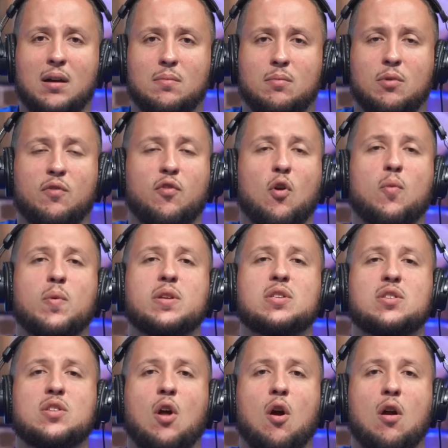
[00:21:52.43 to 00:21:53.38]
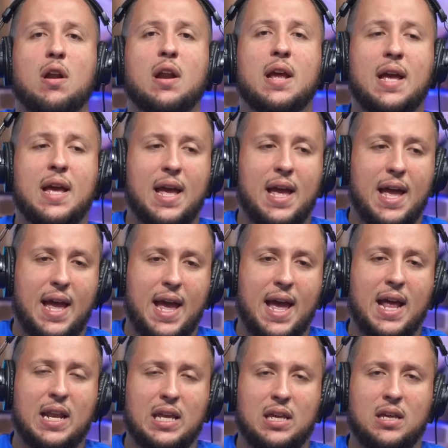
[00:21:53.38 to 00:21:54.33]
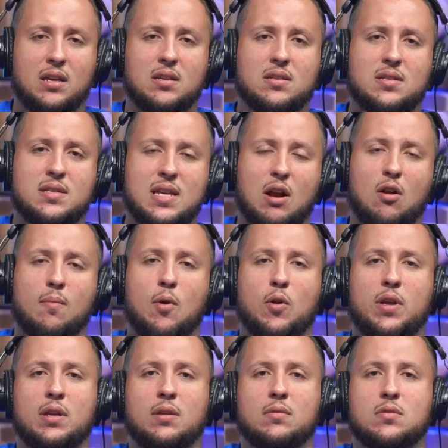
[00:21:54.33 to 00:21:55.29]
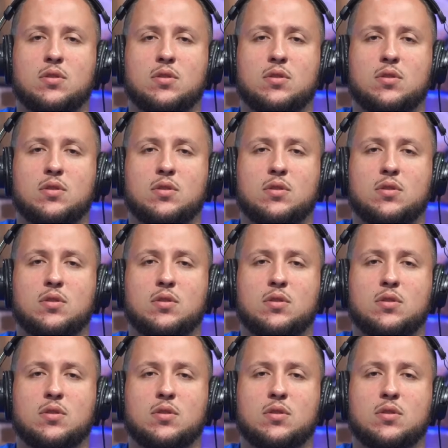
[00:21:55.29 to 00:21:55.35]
before we start any ceremony.